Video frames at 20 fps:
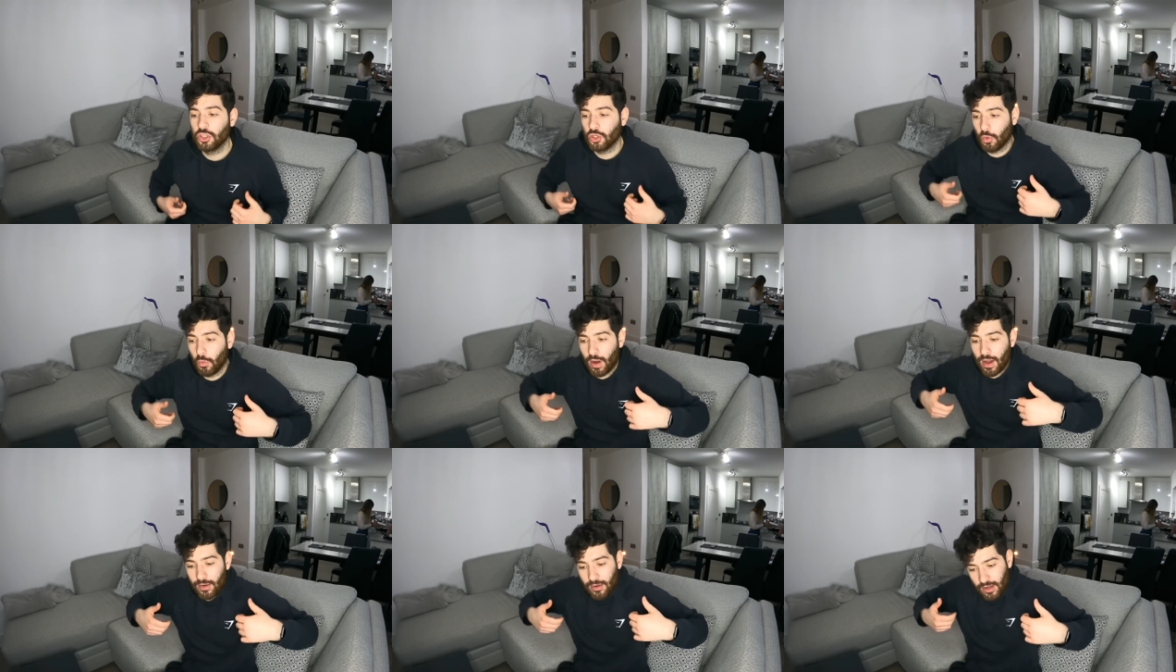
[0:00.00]

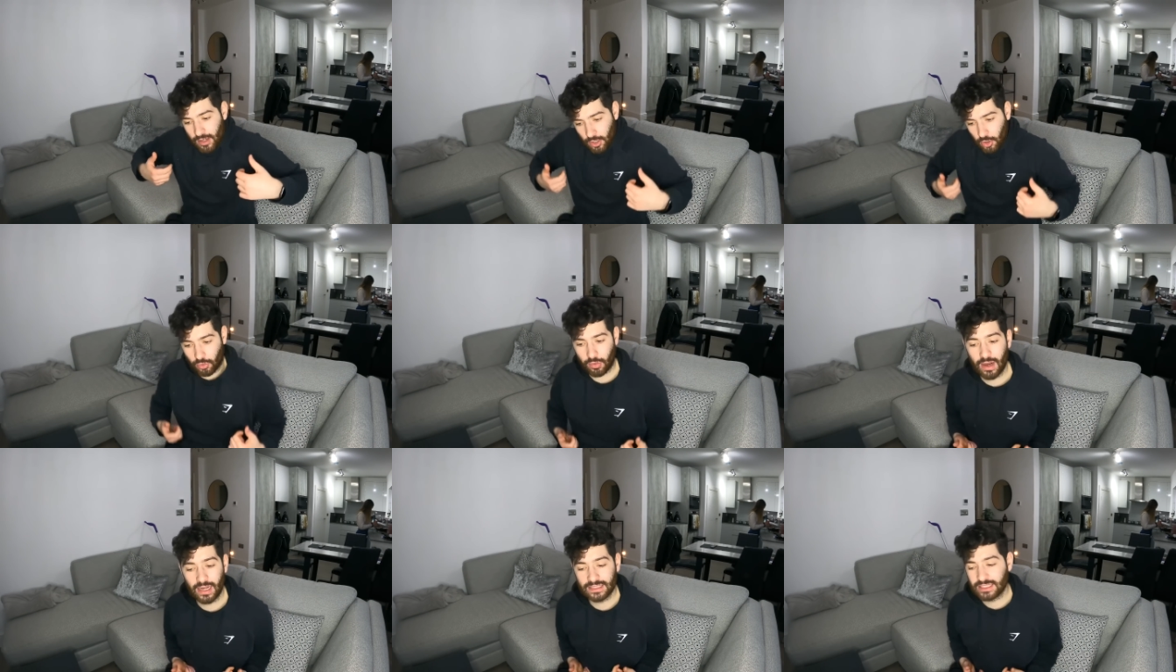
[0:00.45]
you're wearing the
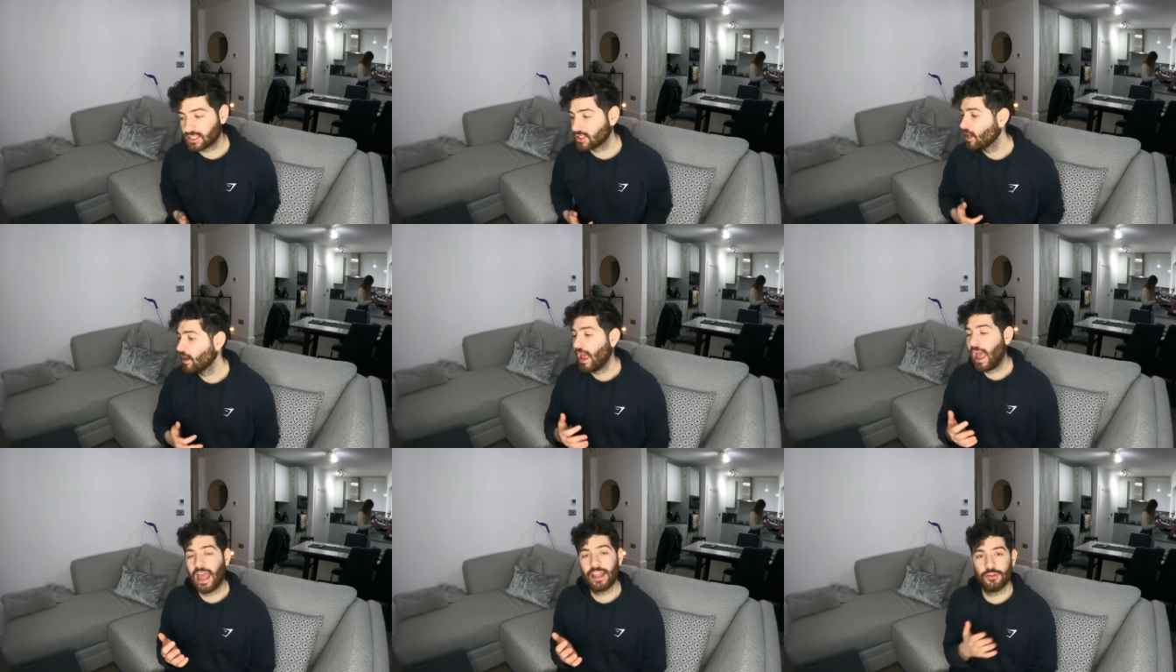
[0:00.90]

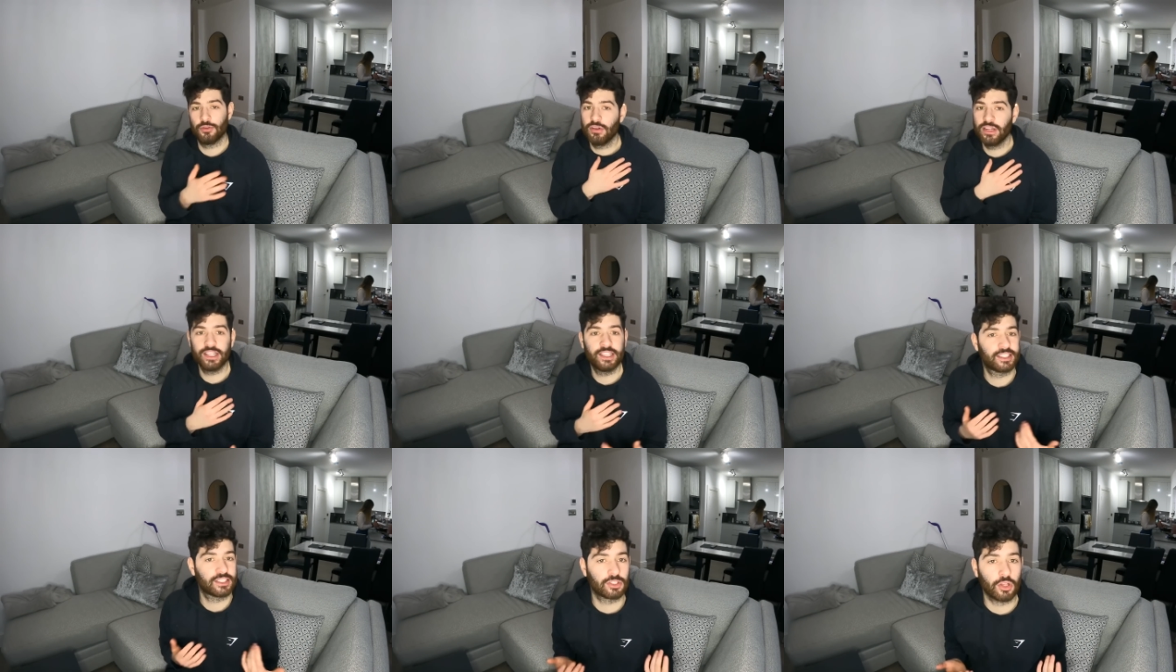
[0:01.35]
crest, and you
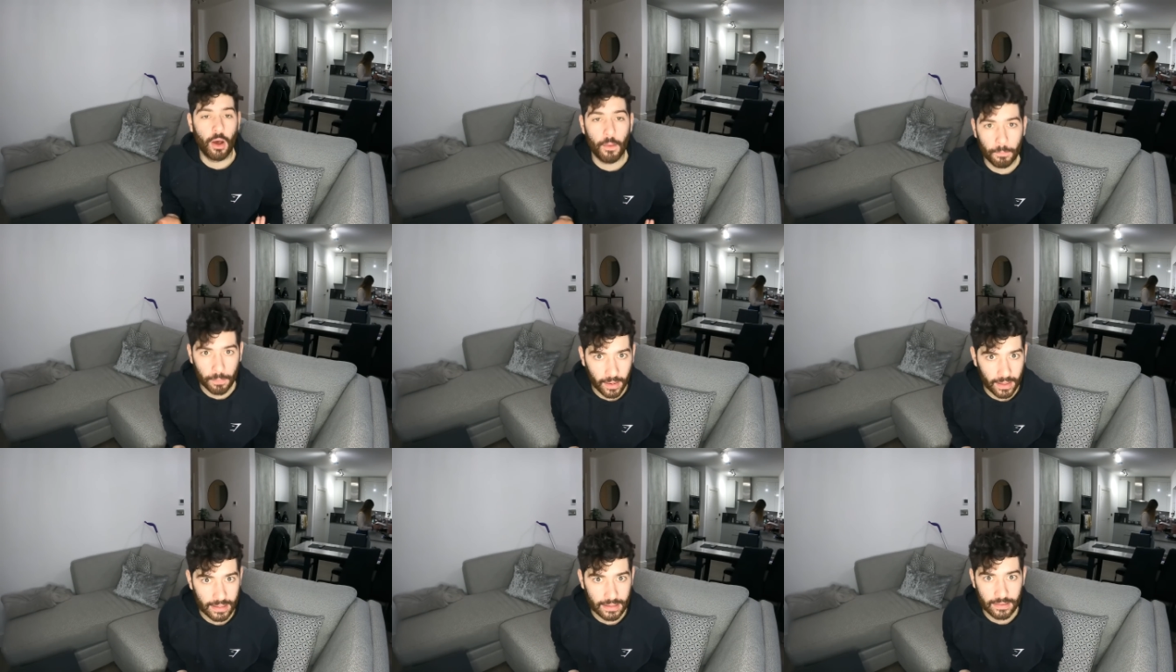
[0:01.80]
need to
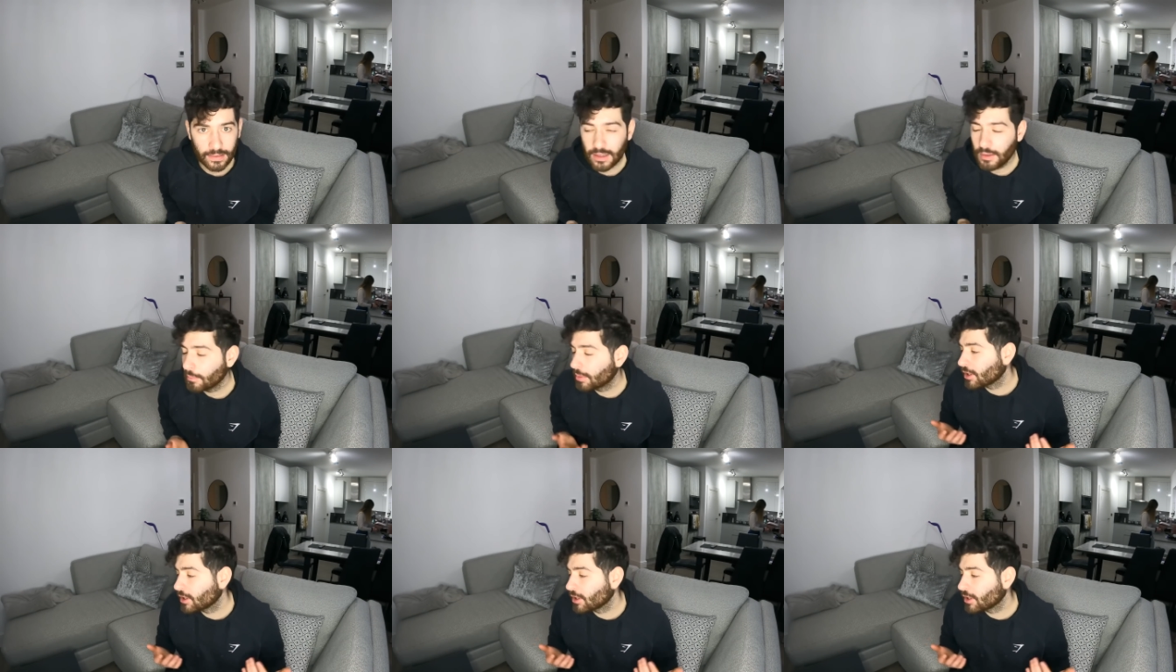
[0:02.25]
start playing.